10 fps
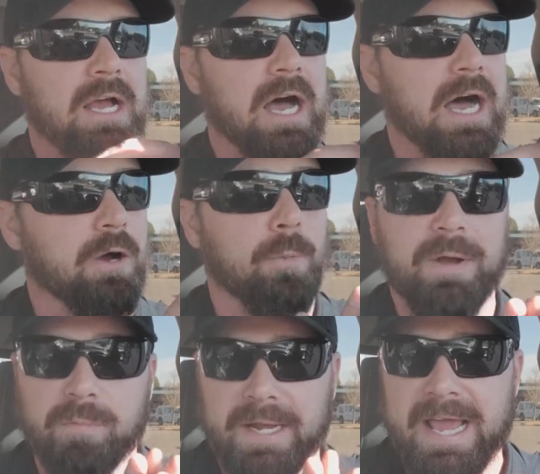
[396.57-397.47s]
I hope
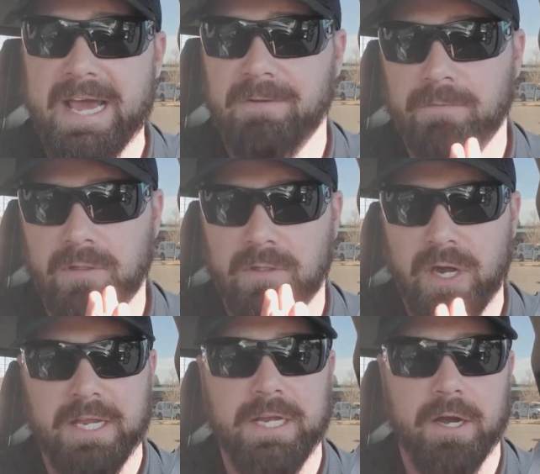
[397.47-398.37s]
everybody had a
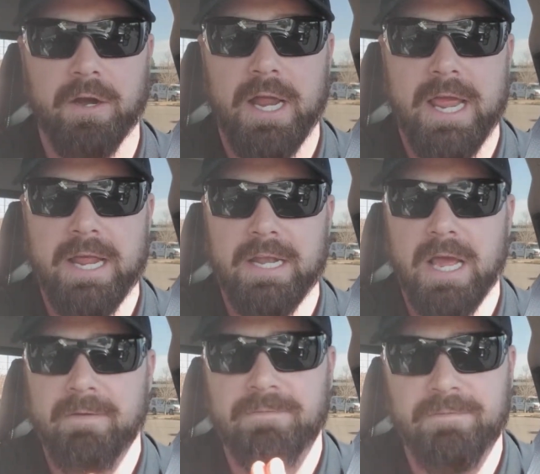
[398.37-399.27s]
great year and
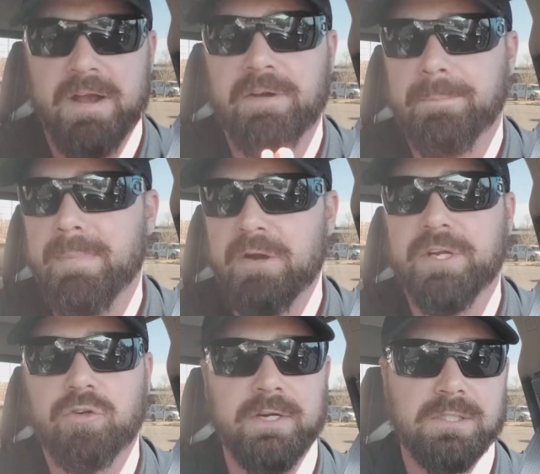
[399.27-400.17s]
a very Merry
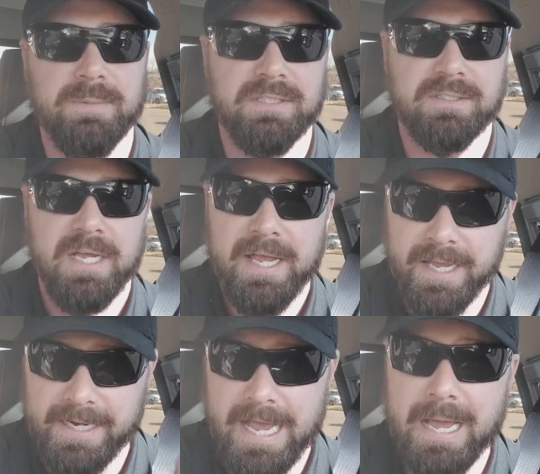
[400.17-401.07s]
Christmas
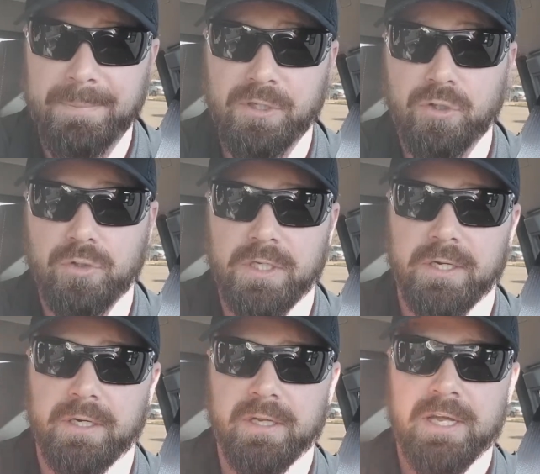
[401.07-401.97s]
and a Happy New
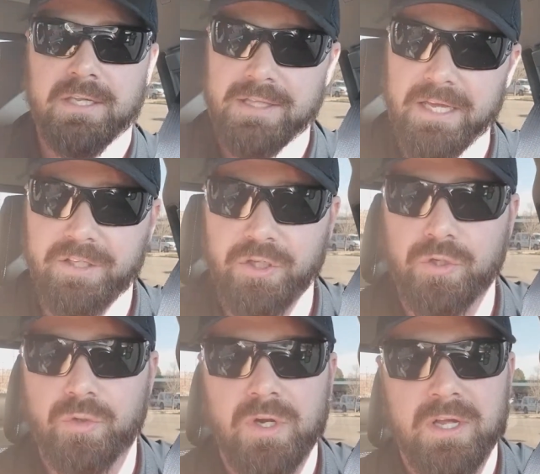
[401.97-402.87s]
Year. Thank
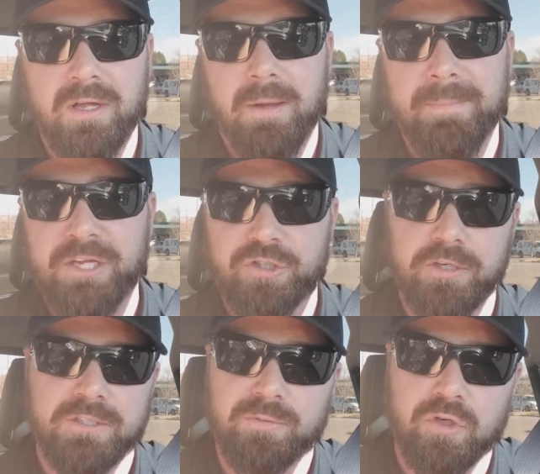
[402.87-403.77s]
you. Make sure to
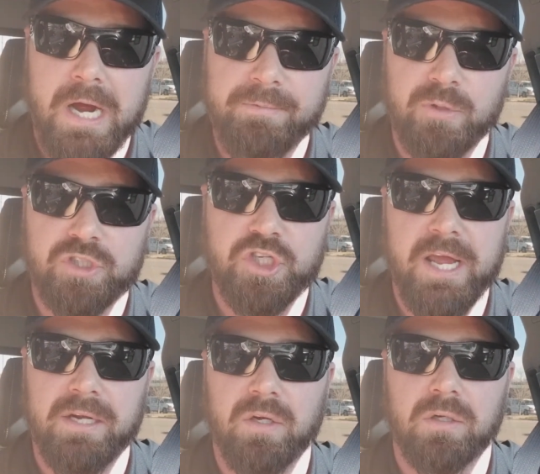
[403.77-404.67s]
subscribe to our
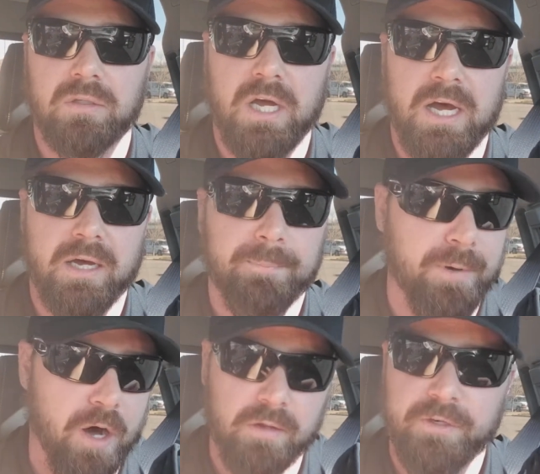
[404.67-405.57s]
channel,
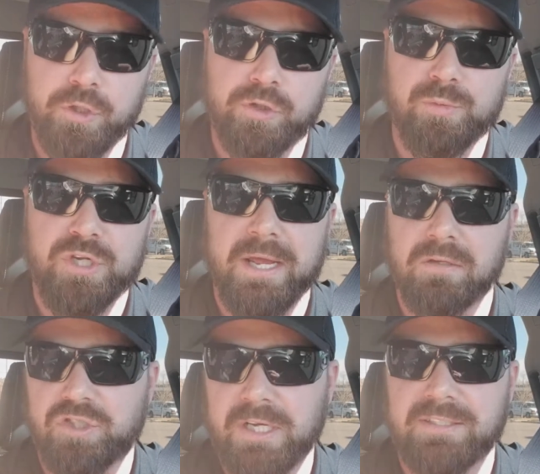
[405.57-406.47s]
all of our YouTube
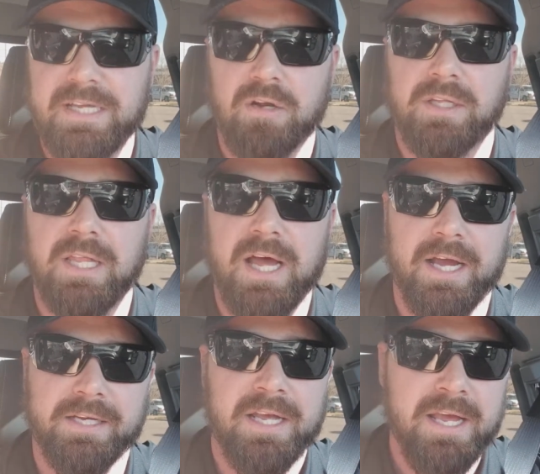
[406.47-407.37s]
channels. Check us out
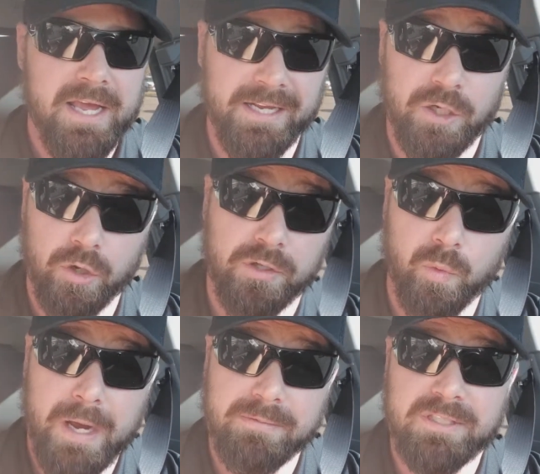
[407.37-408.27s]
online and go to the
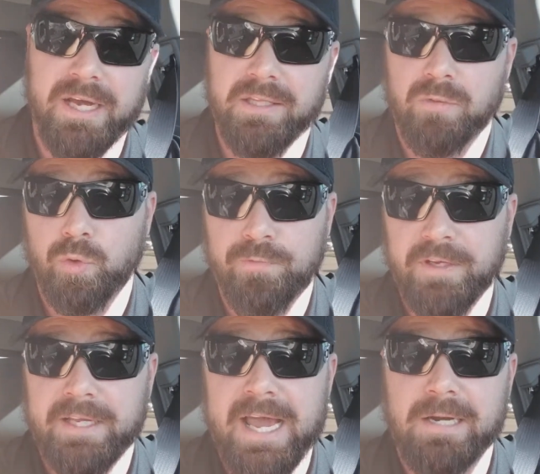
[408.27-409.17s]
website,
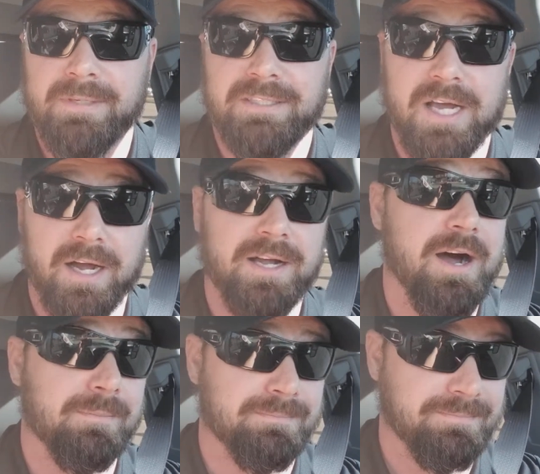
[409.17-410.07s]
theroofingacademy.com.